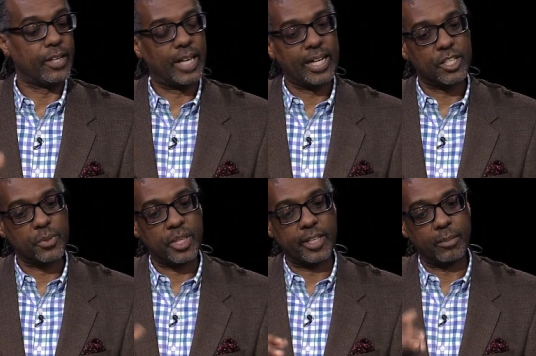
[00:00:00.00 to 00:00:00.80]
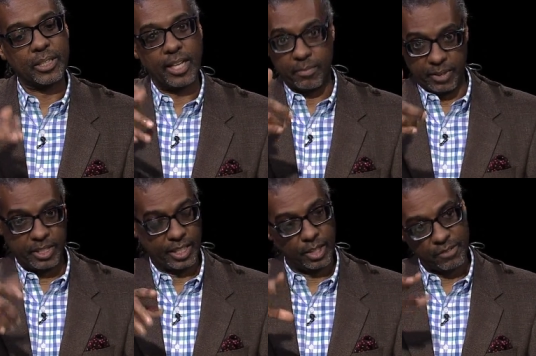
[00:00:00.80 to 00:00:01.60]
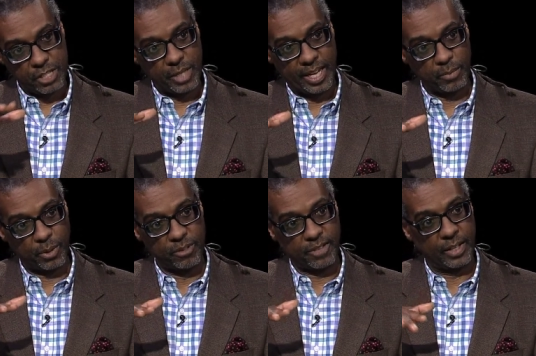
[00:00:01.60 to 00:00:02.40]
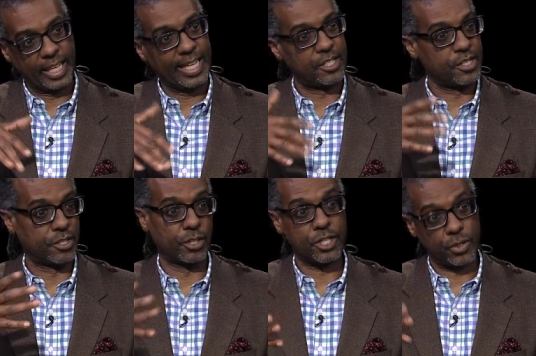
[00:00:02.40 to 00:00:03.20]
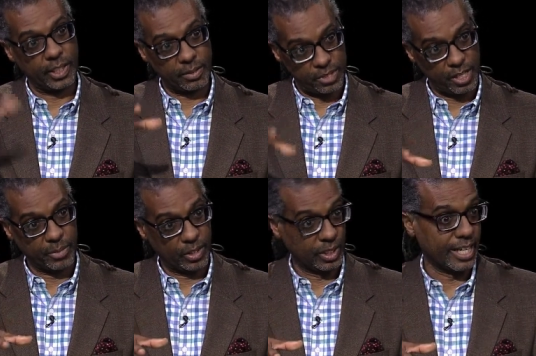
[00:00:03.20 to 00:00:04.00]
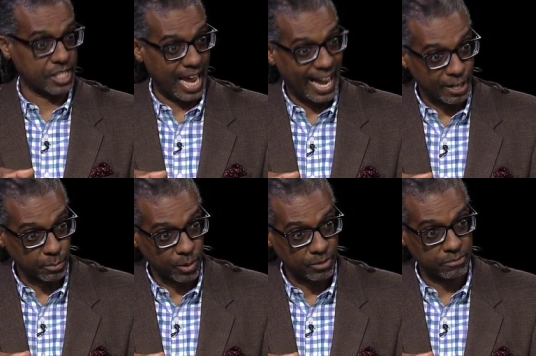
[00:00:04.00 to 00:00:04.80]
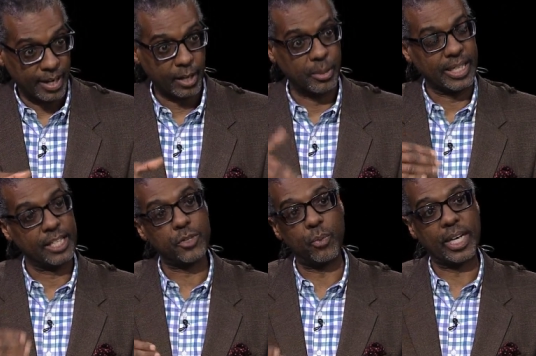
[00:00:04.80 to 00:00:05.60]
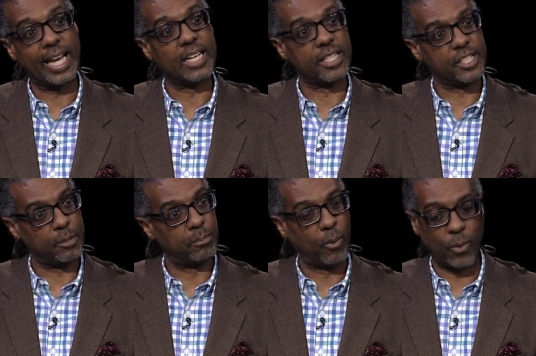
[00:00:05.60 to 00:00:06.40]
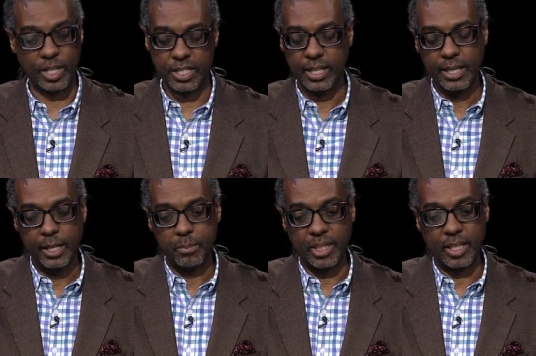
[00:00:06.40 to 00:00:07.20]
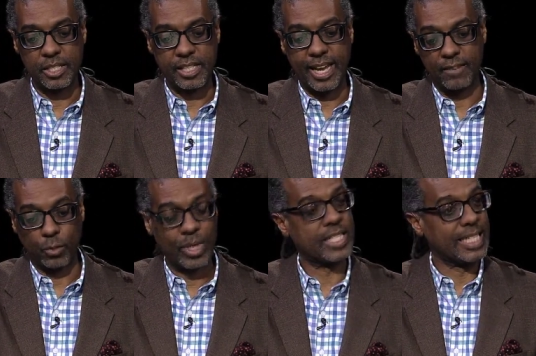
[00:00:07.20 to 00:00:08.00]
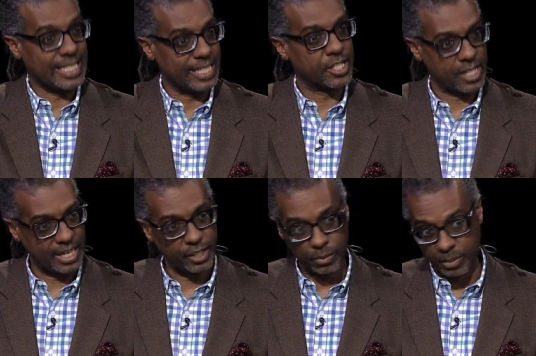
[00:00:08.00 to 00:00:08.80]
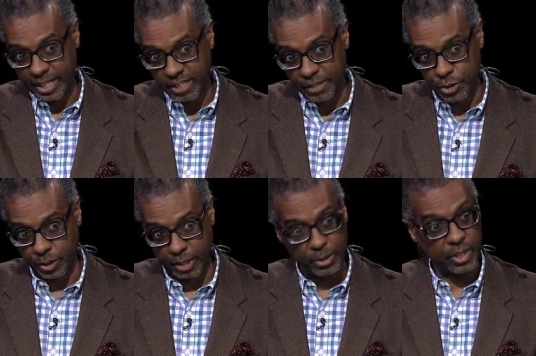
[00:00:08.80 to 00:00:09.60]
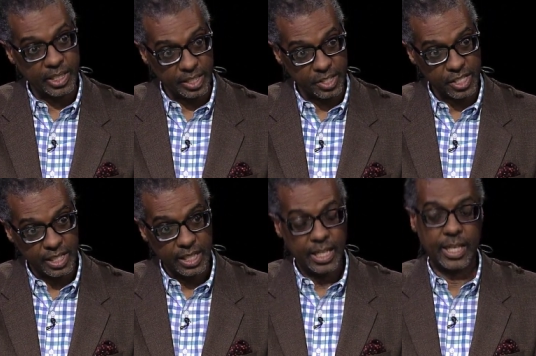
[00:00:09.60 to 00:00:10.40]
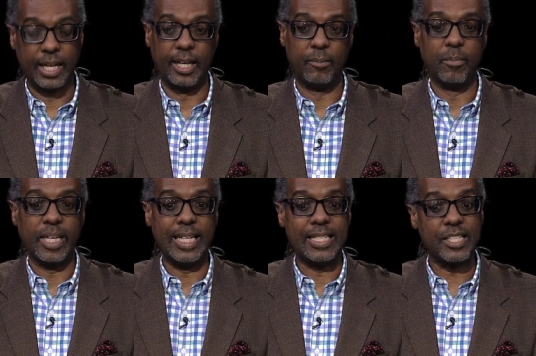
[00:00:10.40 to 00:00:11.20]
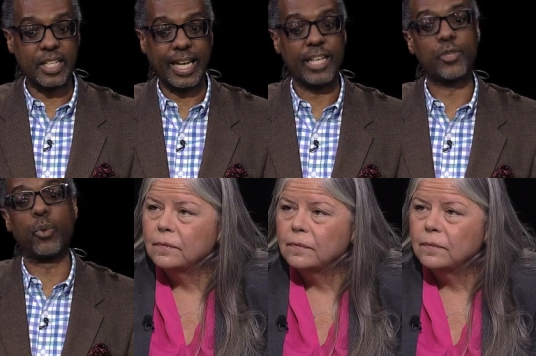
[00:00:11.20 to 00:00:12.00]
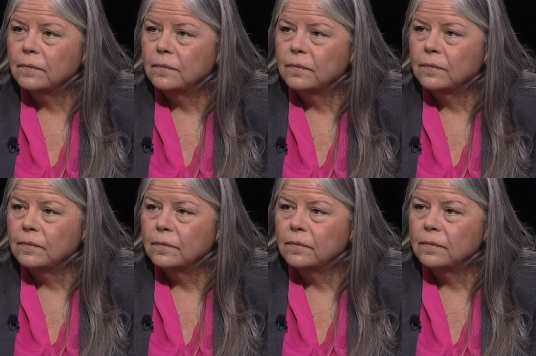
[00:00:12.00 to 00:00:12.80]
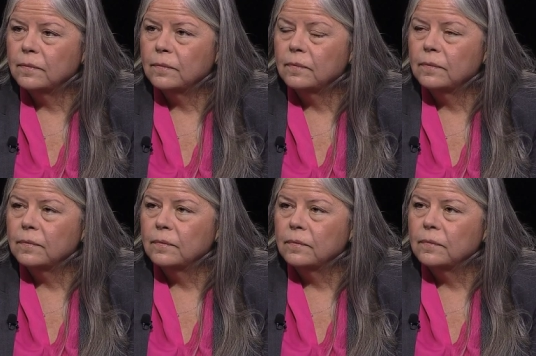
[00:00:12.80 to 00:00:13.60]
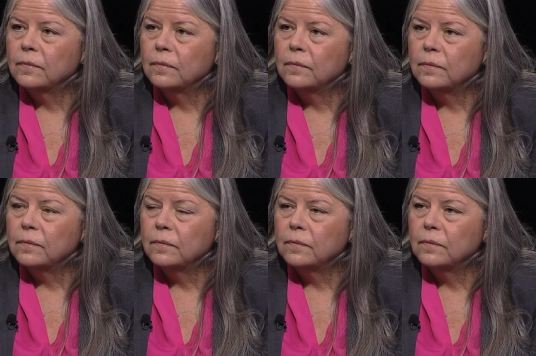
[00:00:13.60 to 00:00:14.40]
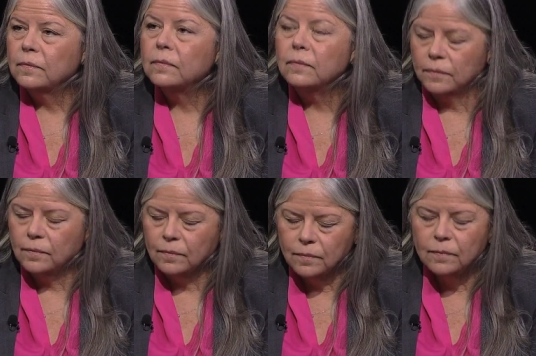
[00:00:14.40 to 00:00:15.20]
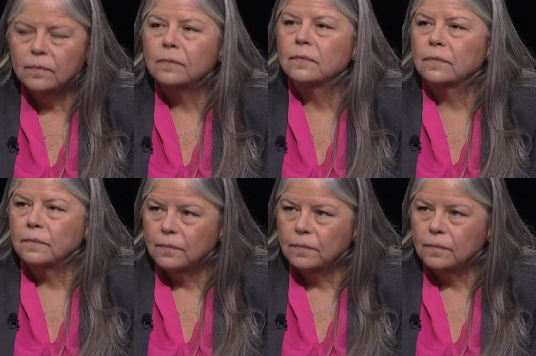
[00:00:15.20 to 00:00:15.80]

know, Inez, when you think about that, I've ticked off some of the high-profile cases. There are certainly some that are less high-profile, but each one has its import because they have a resonance inside their individual communities. Is this a case where we're going to have to keep having these kind of things happen, folks being